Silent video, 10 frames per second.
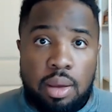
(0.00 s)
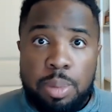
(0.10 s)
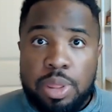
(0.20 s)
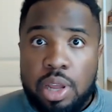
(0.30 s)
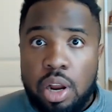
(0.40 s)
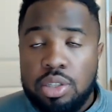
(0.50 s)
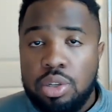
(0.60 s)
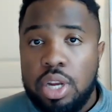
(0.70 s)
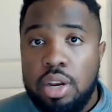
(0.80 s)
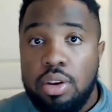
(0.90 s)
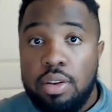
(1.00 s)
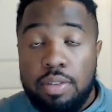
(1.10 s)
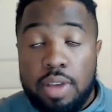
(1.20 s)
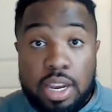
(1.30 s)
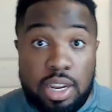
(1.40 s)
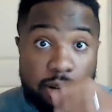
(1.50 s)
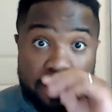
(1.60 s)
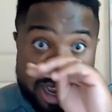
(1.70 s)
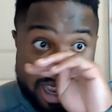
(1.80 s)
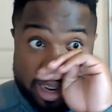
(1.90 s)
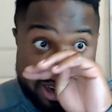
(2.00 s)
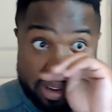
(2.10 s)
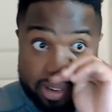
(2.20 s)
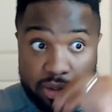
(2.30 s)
But they're also trying to identify and